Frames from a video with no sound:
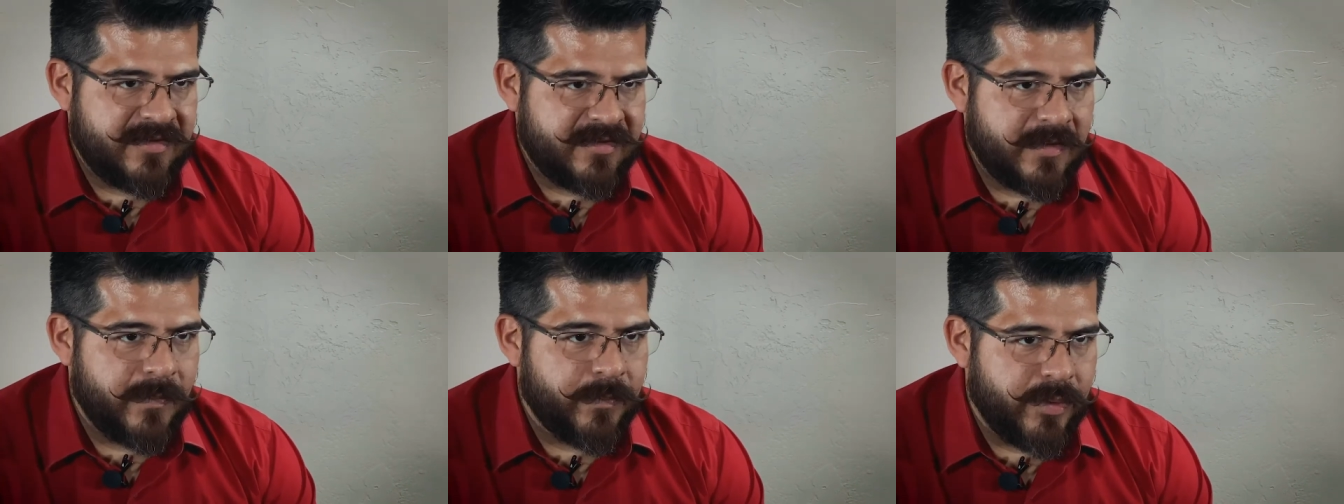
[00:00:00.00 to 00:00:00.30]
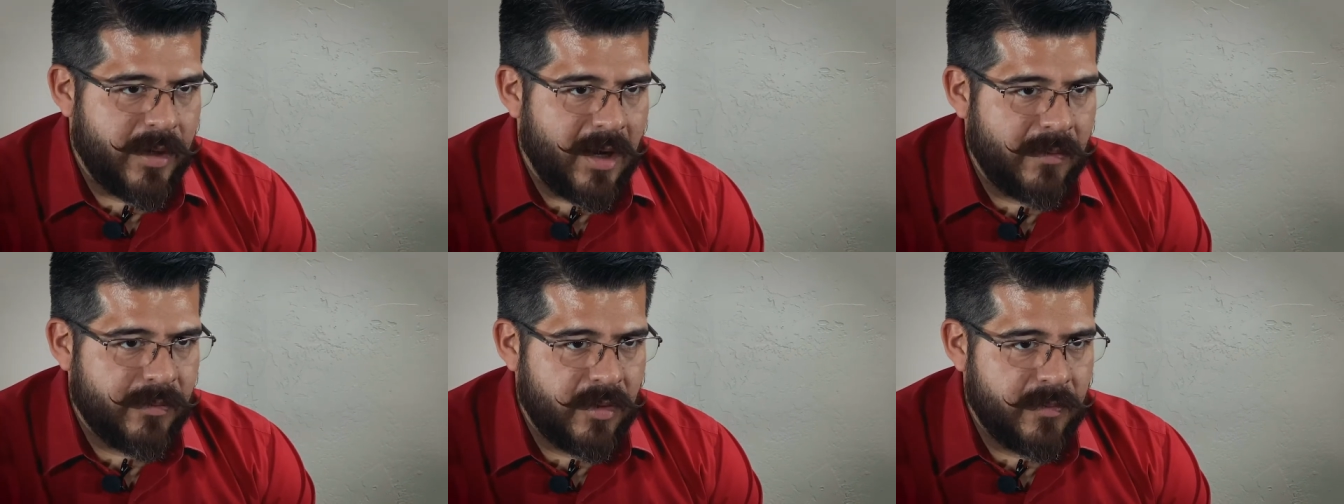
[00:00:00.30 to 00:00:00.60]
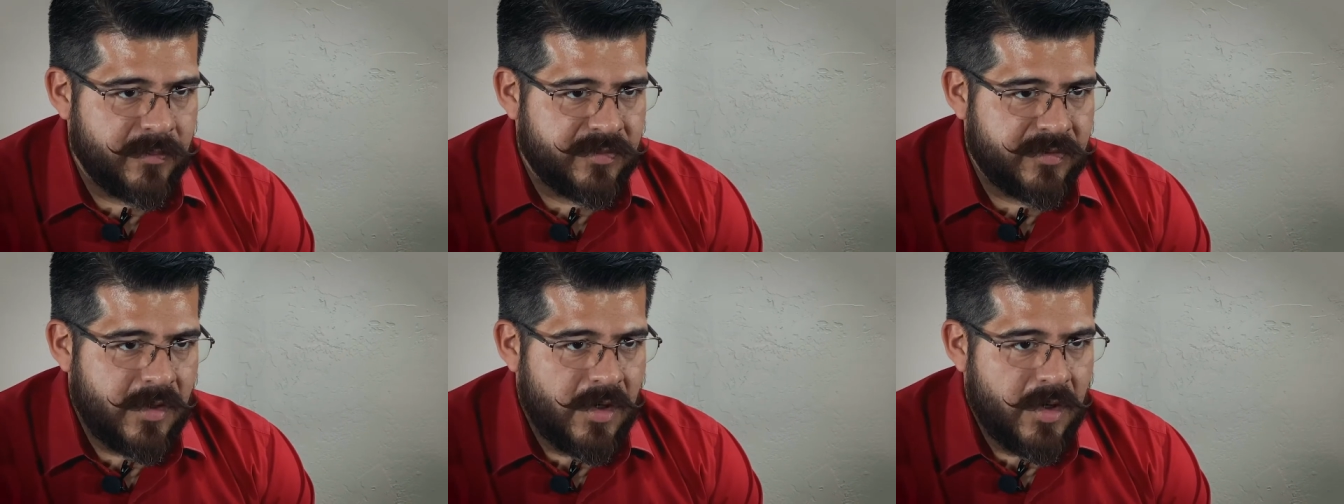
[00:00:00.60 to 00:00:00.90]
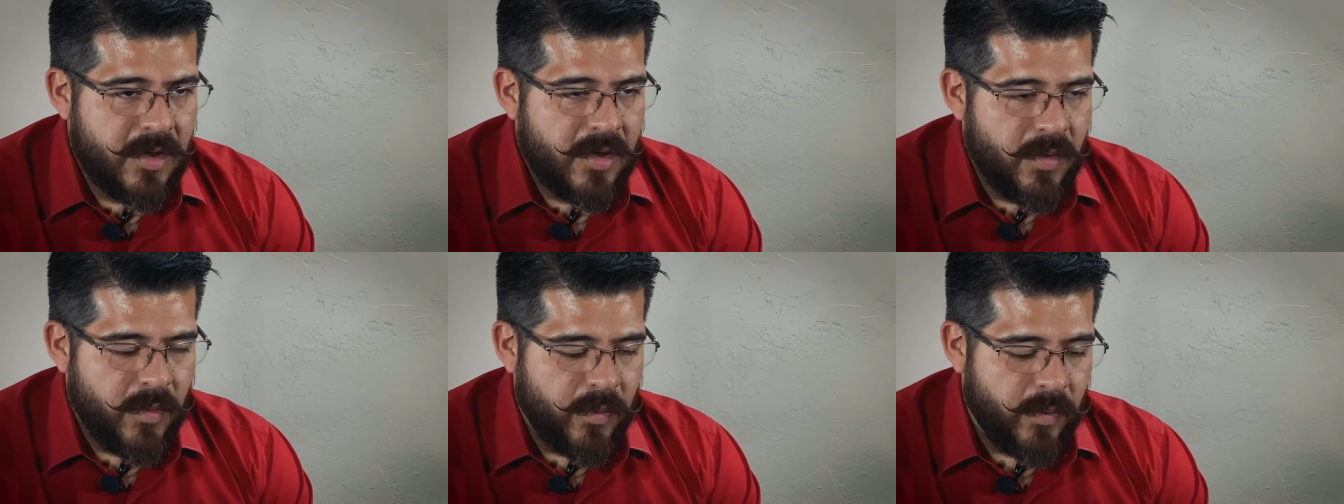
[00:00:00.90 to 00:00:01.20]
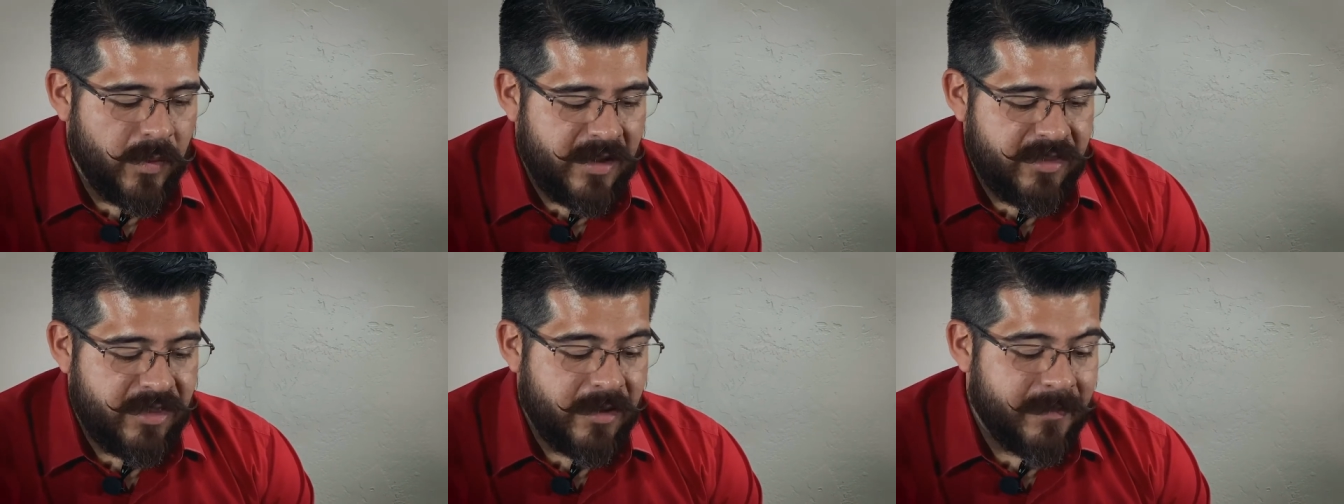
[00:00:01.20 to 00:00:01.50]
and problems
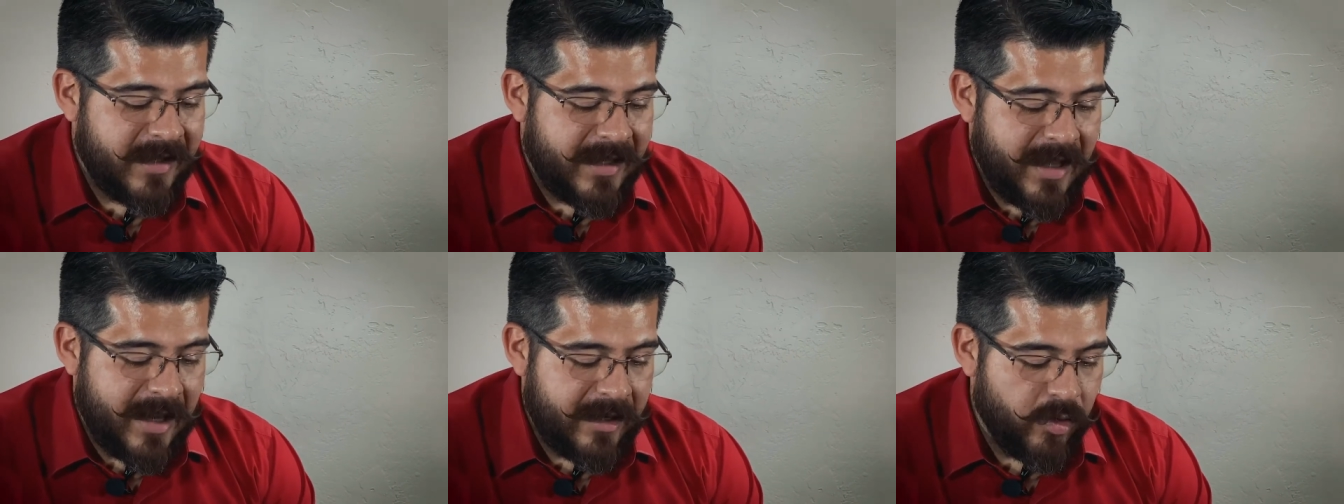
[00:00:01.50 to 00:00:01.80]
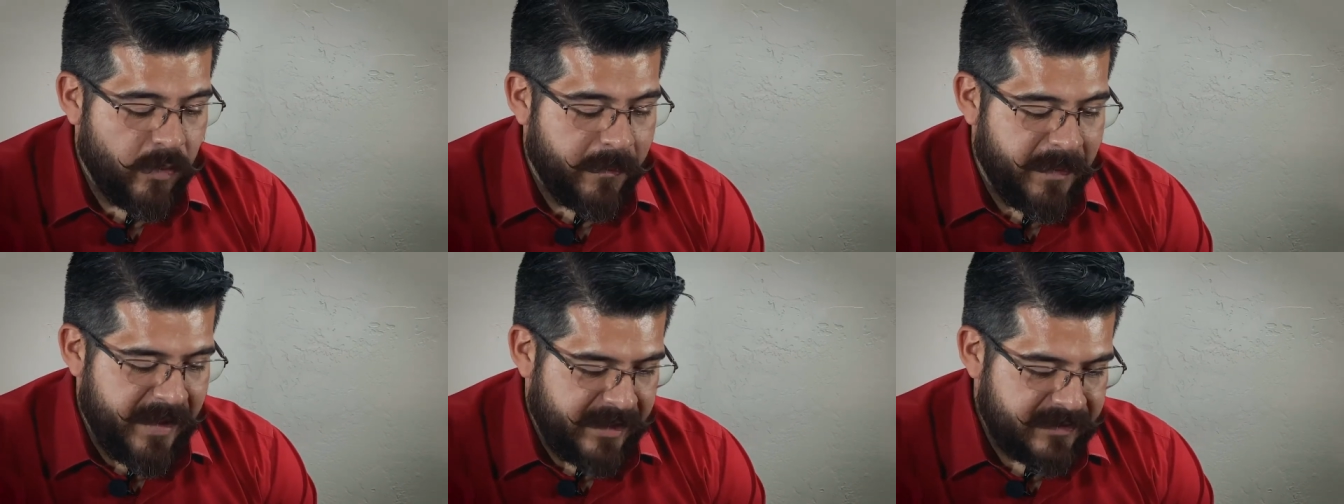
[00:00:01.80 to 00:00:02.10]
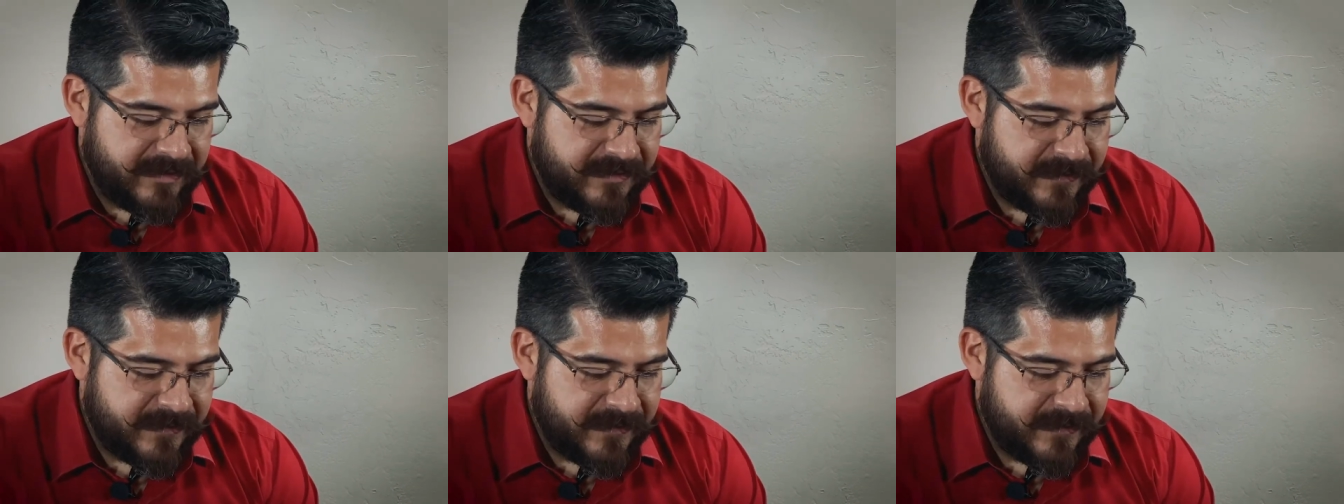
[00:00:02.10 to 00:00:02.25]
with the mechanical pegs.